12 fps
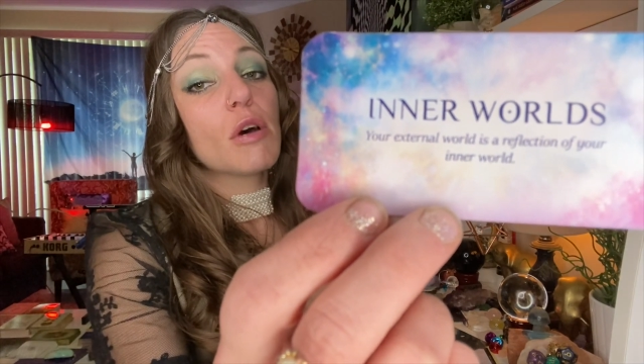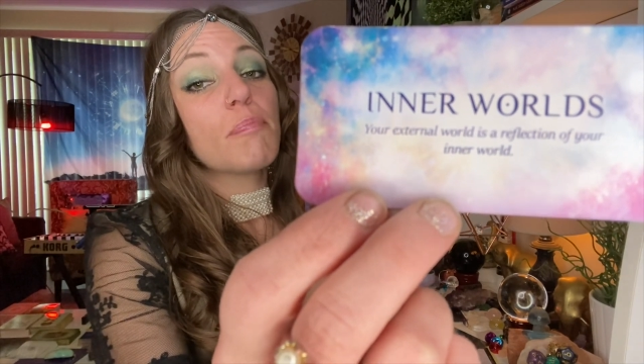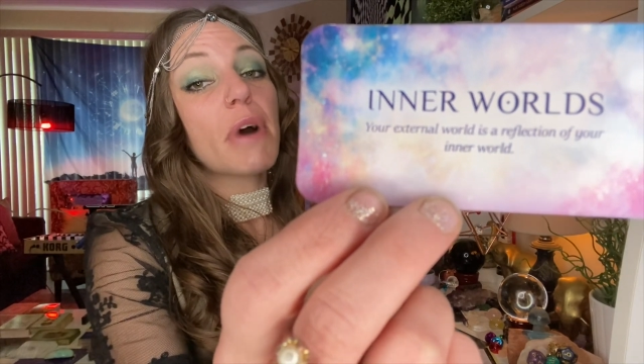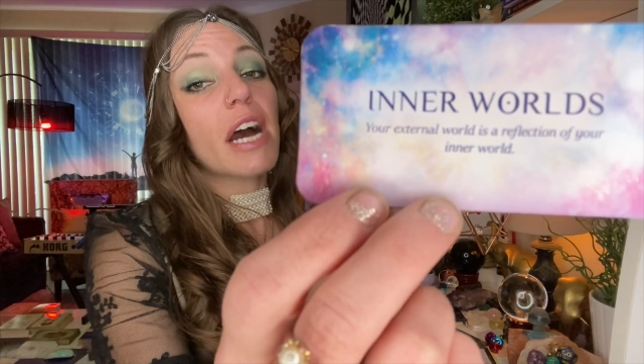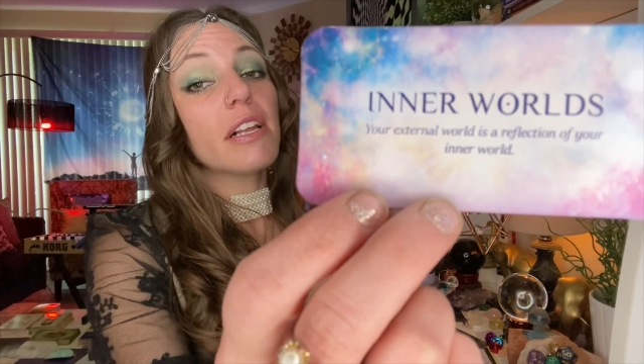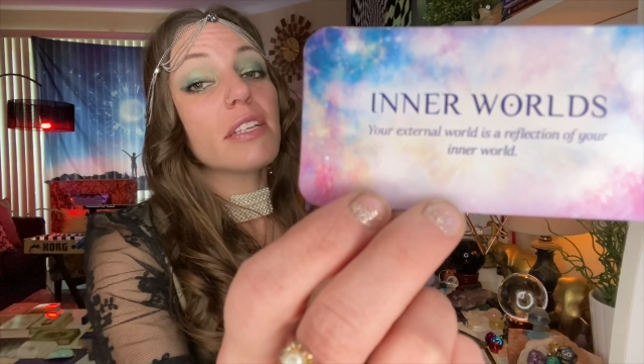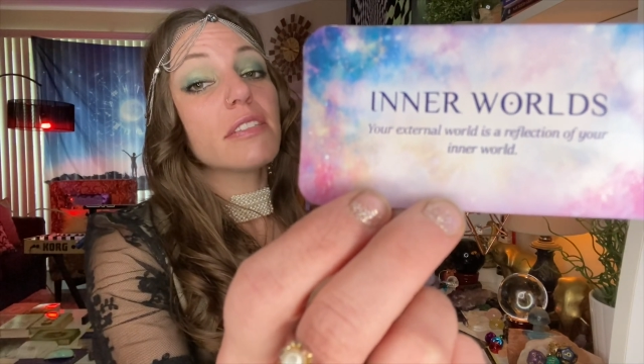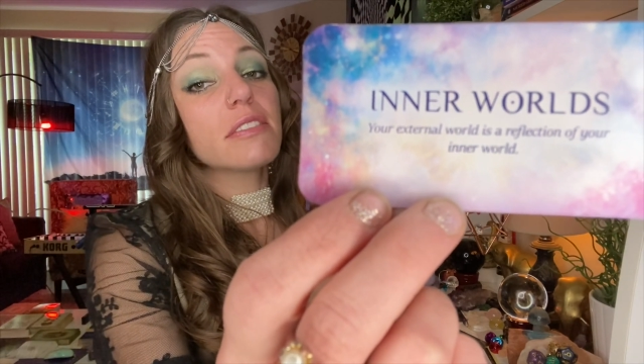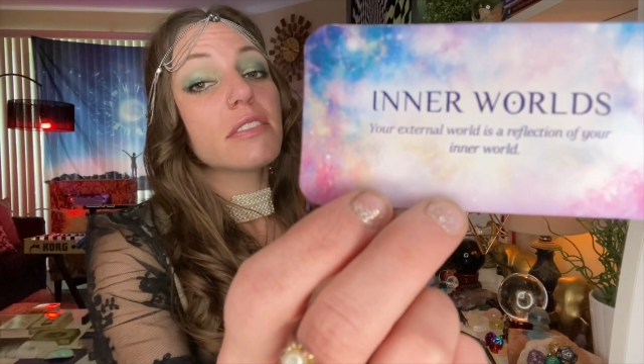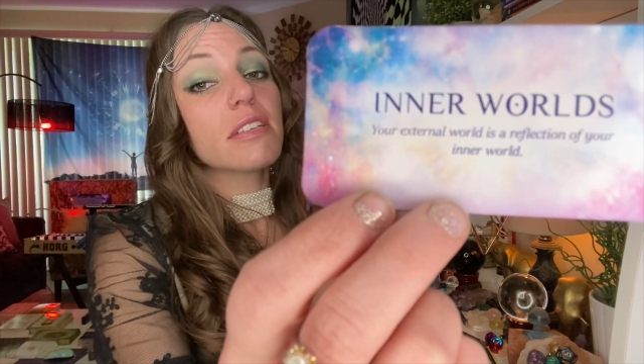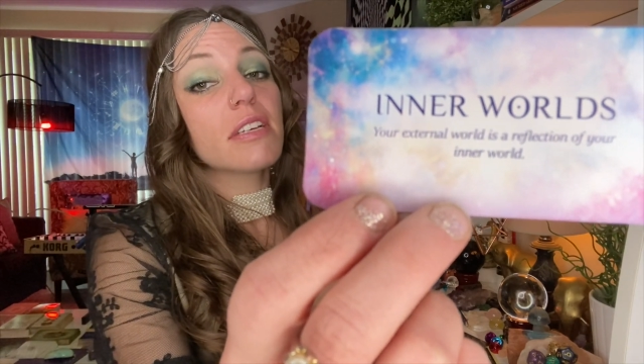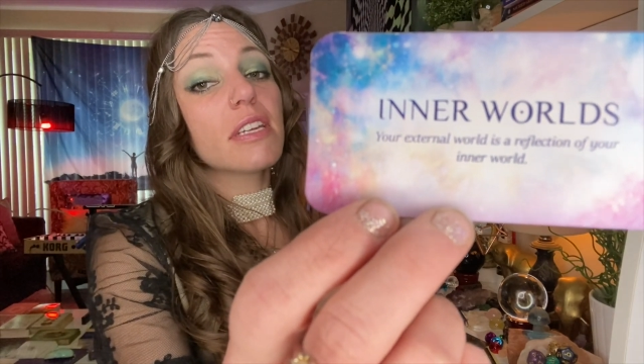
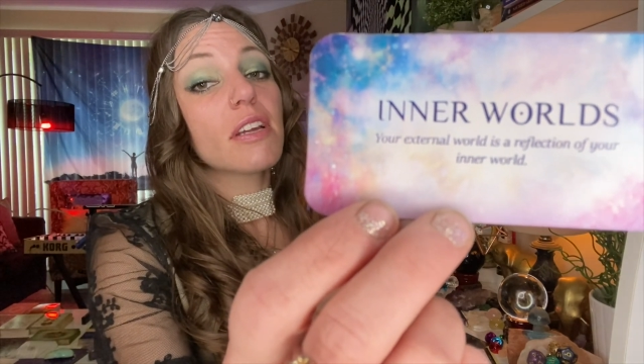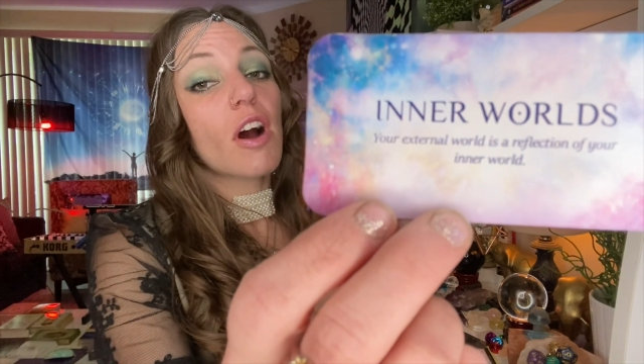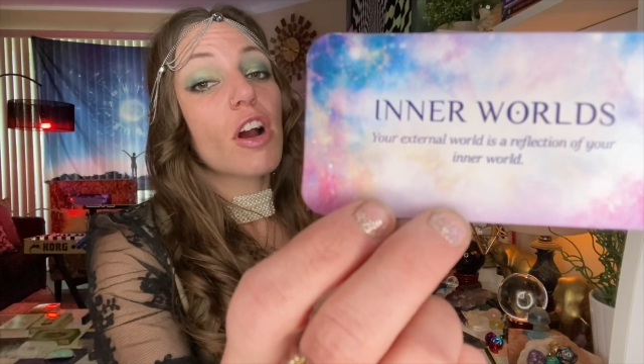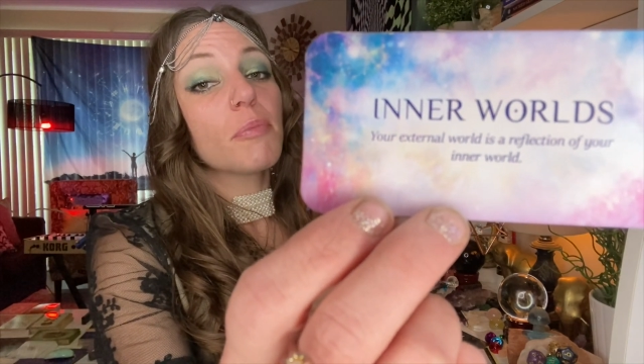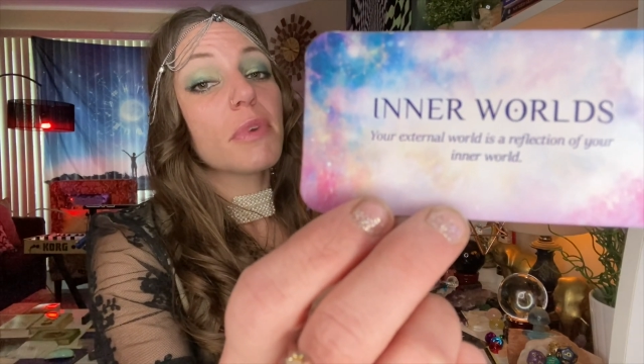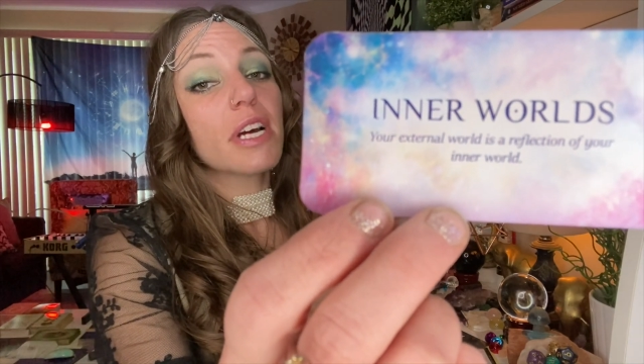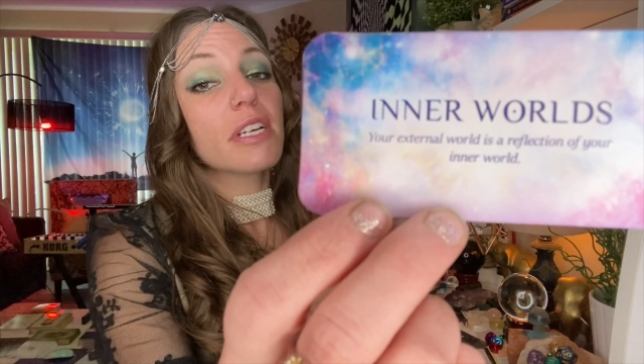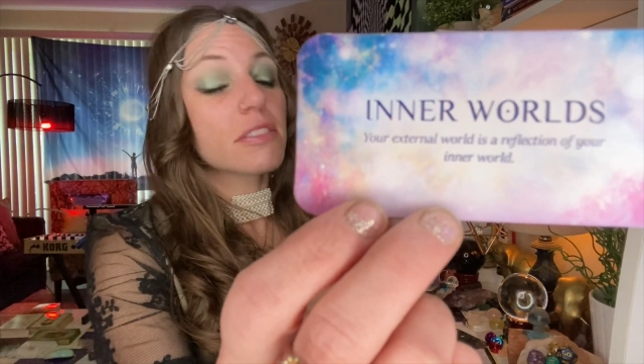balanced and harmonized on